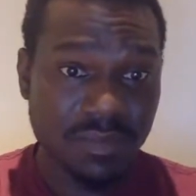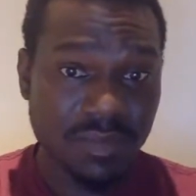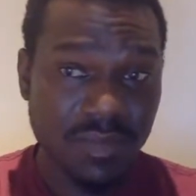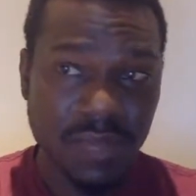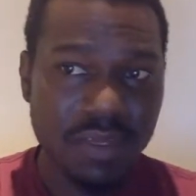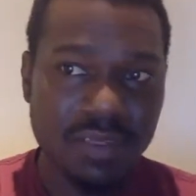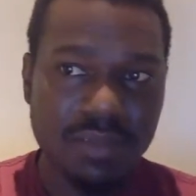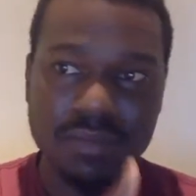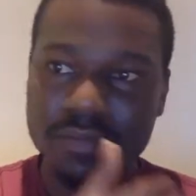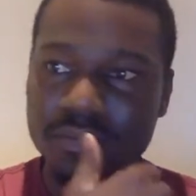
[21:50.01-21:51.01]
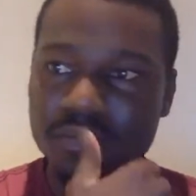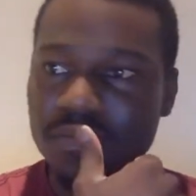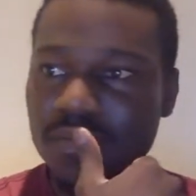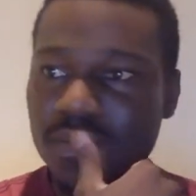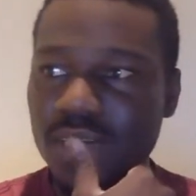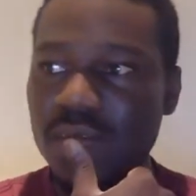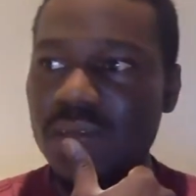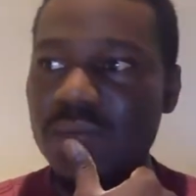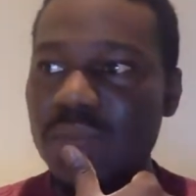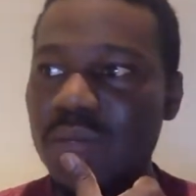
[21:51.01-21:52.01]
I mean,
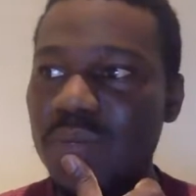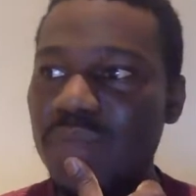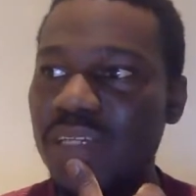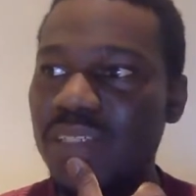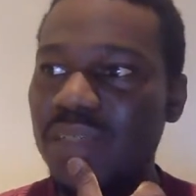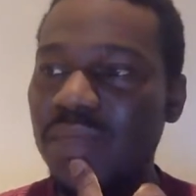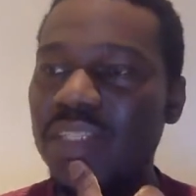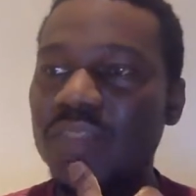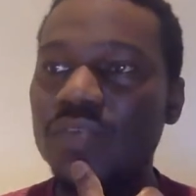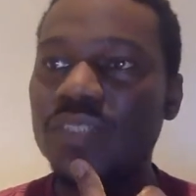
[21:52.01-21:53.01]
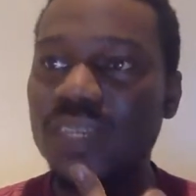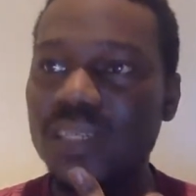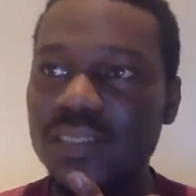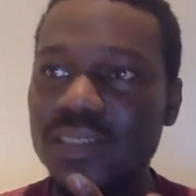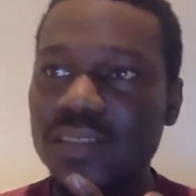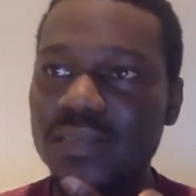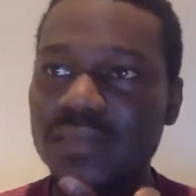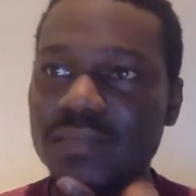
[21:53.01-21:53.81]
it makes no sense.